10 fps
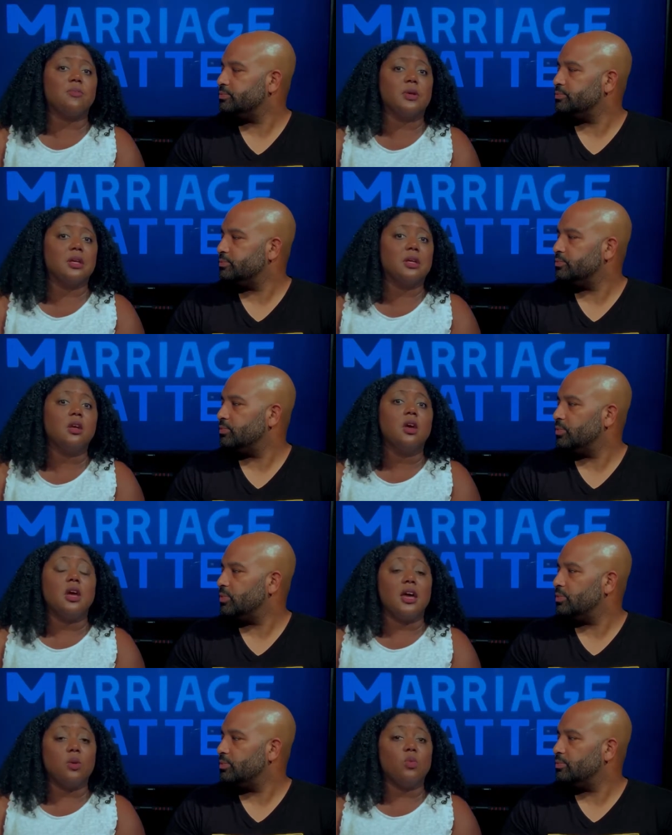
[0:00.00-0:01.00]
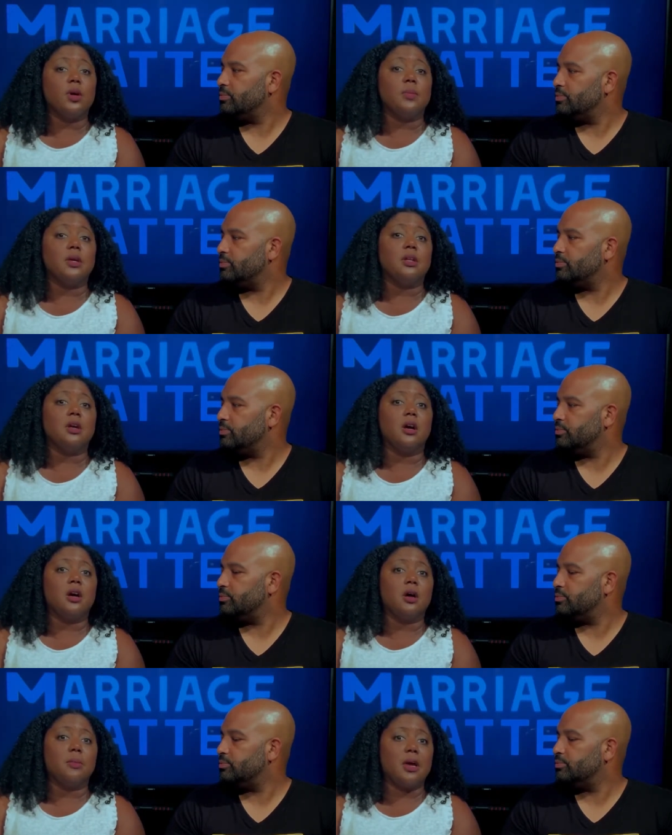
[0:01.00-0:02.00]
Speaker 1: of men and women
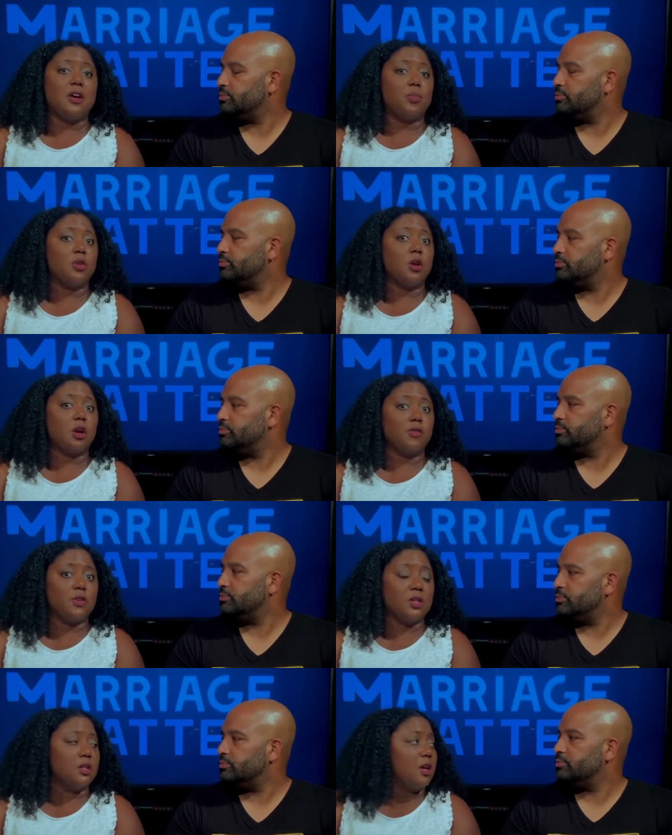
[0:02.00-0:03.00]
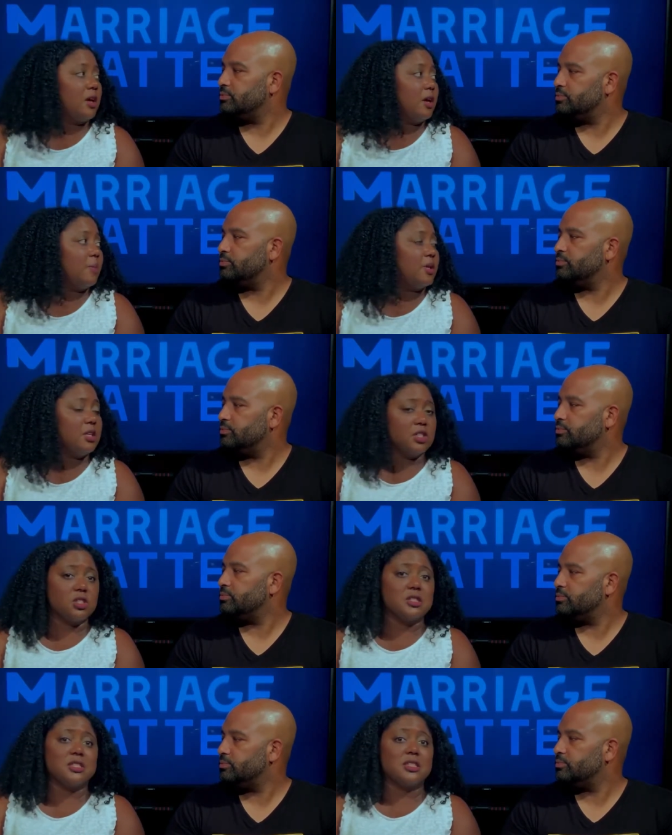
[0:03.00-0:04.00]
um, have pornography um,
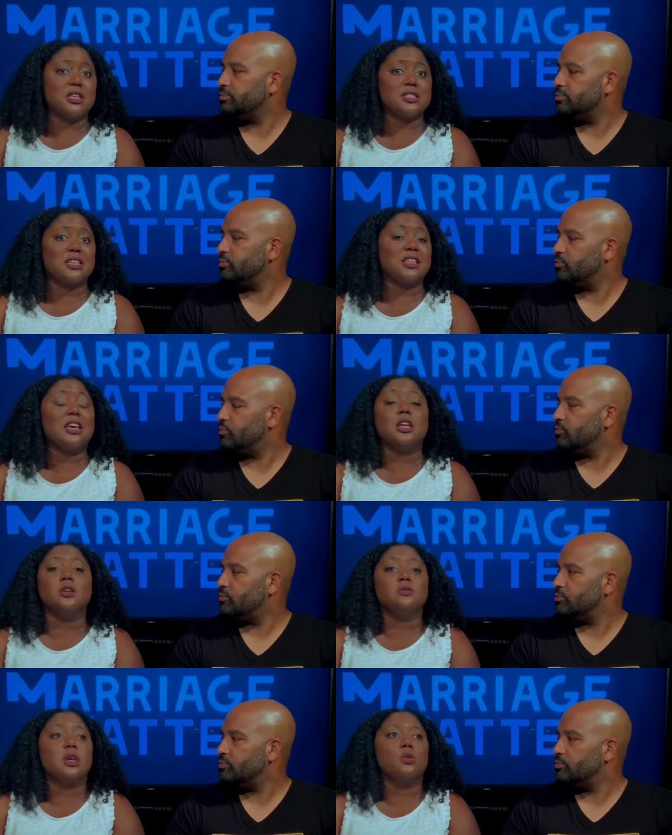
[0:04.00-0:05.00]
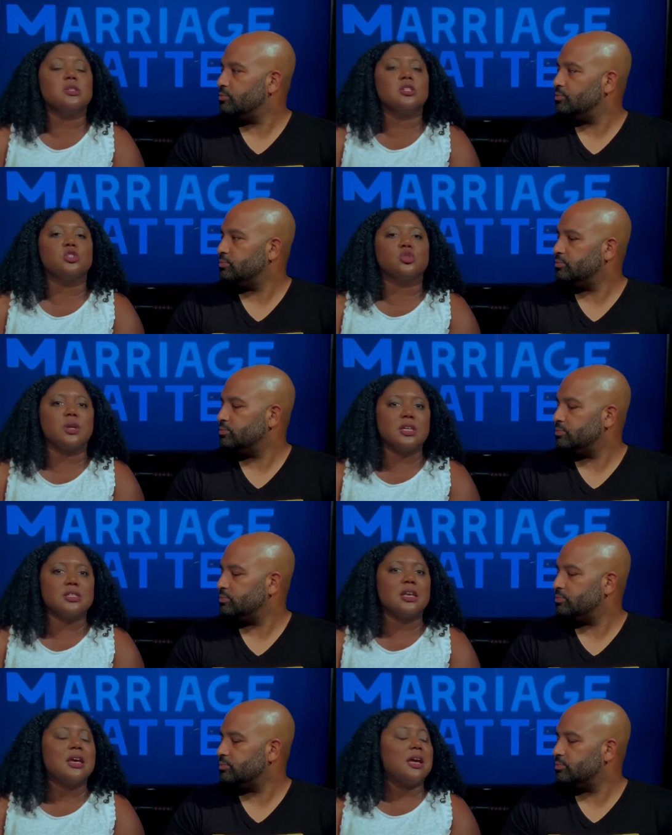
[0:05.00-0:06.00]
addictions and things like that. And it, it was
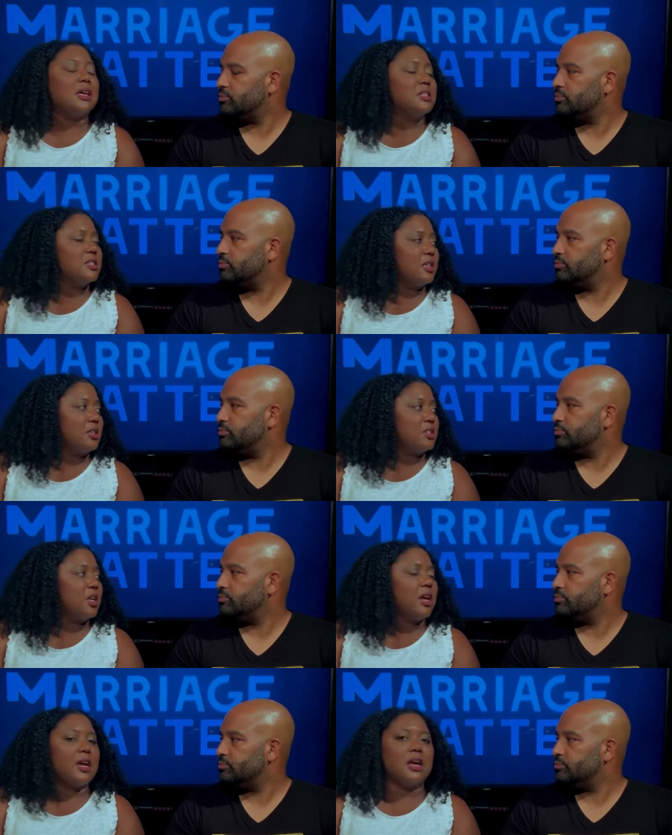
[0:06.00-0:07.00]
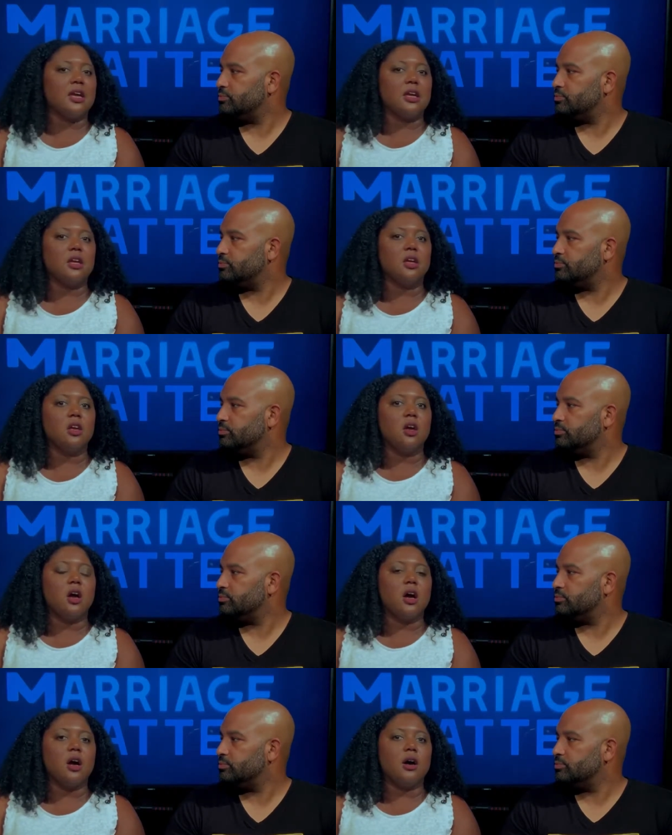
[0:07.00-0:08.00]
addressed in such a
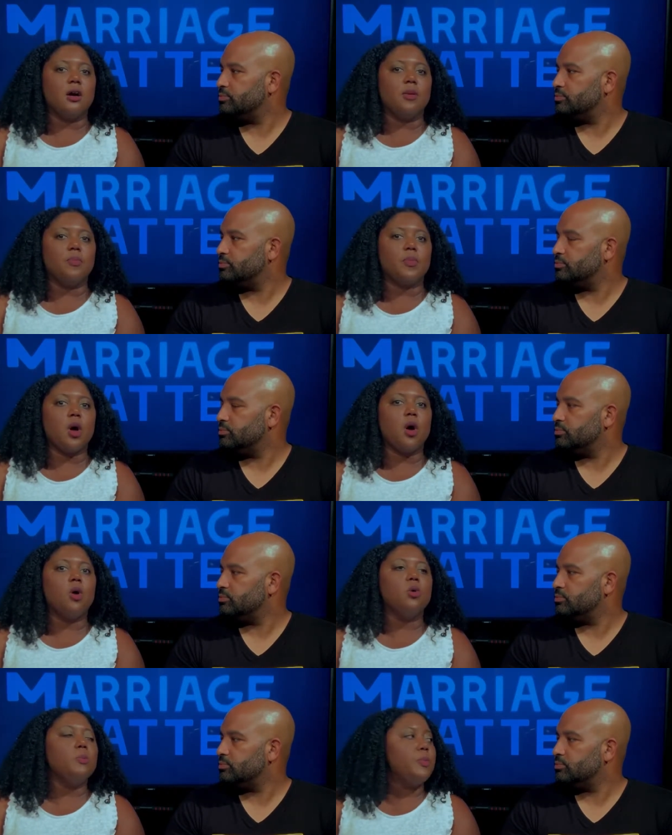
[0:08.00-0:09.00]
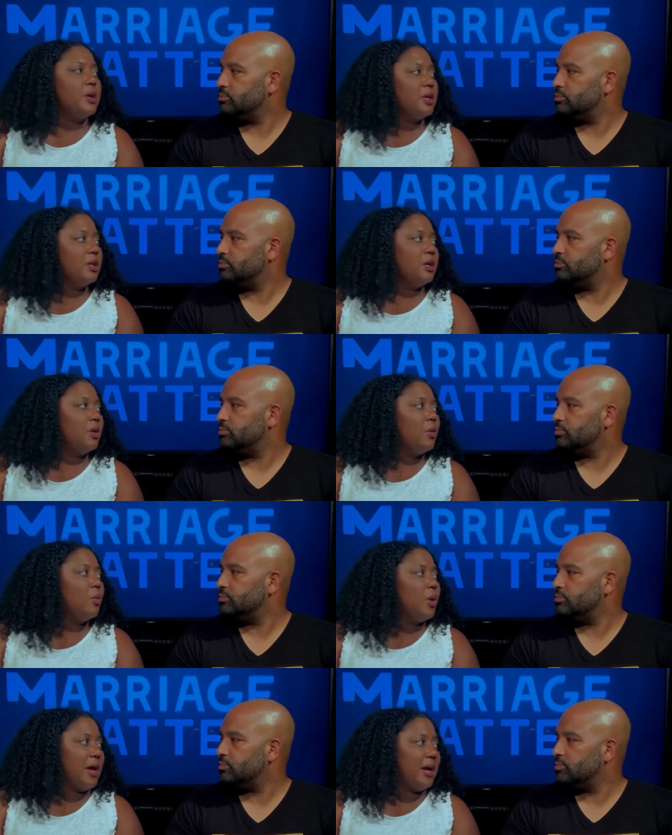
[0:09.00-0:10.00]
um, open
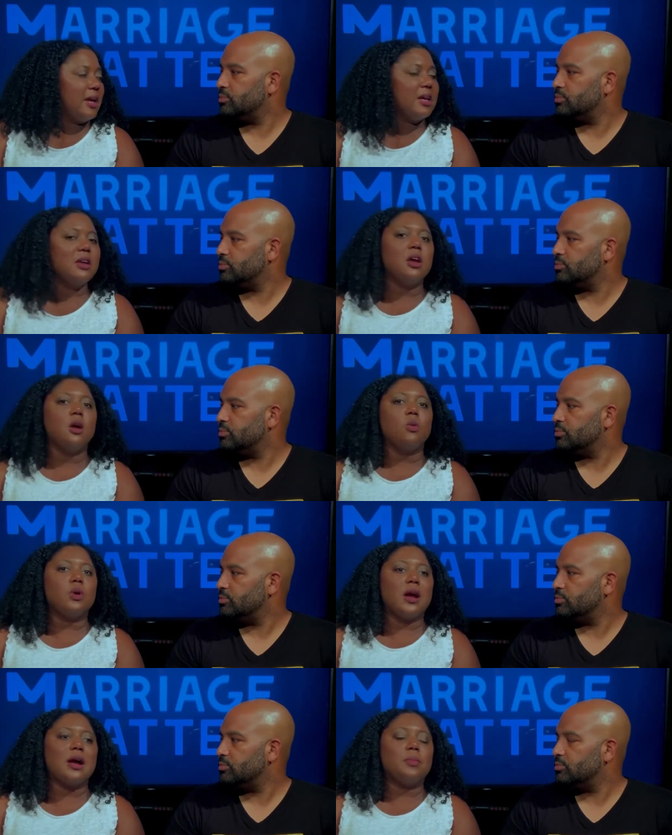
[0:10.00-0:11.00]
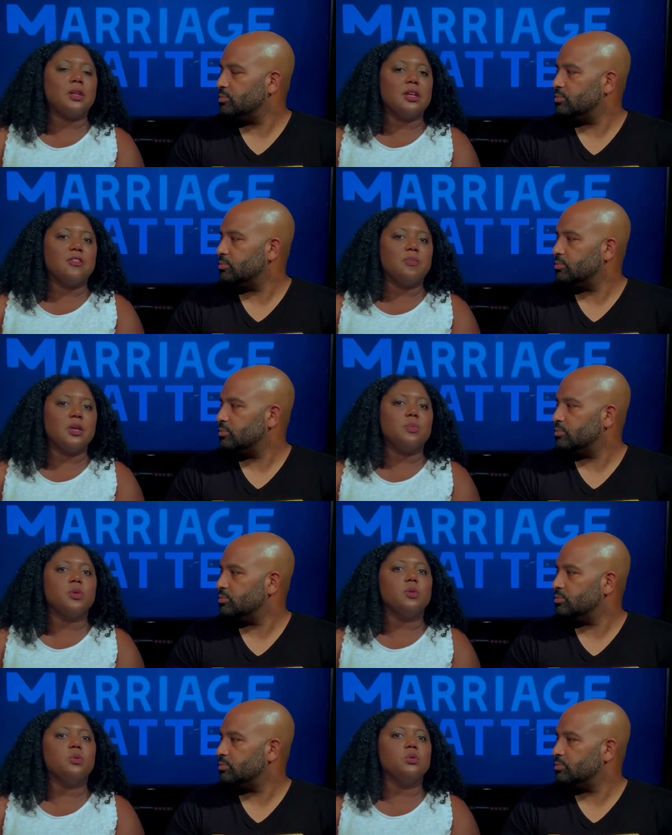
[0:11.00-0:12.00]
way where I believe
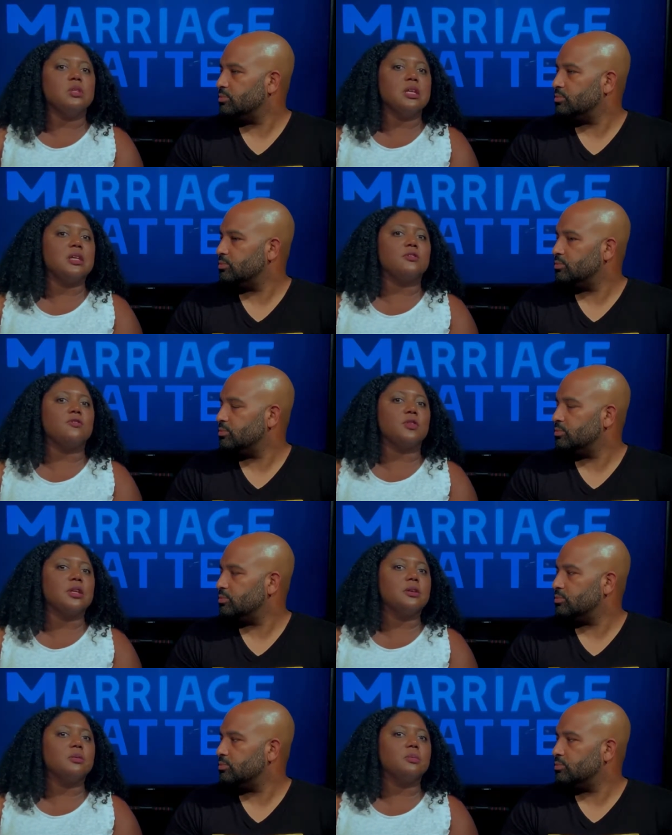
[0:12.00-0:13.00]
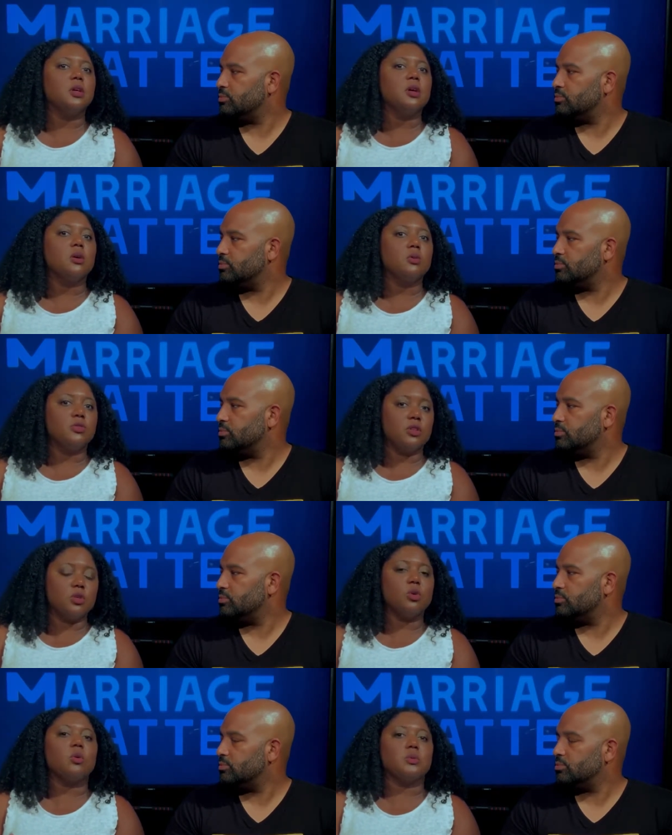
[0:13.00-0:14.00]
people who needed freedom the
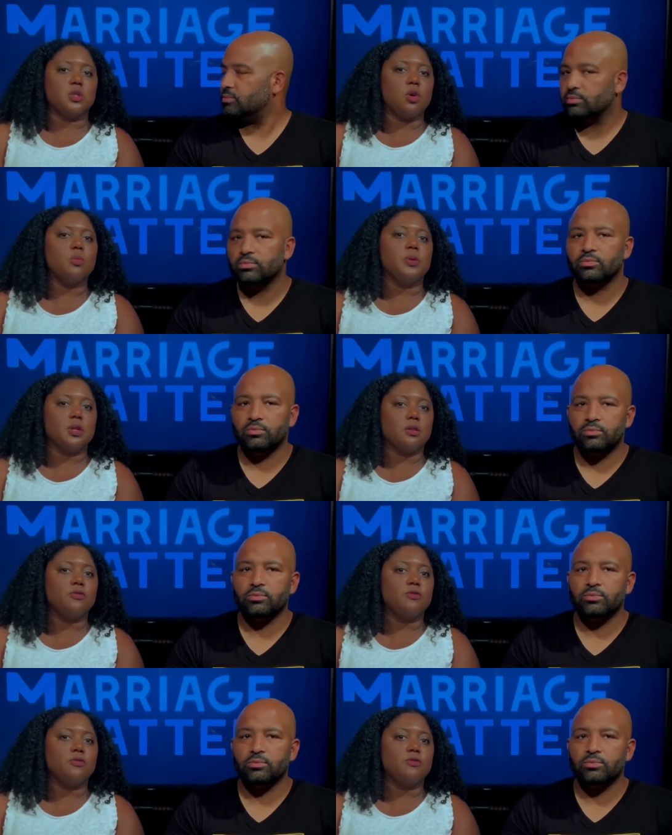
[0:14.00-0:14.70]
door was open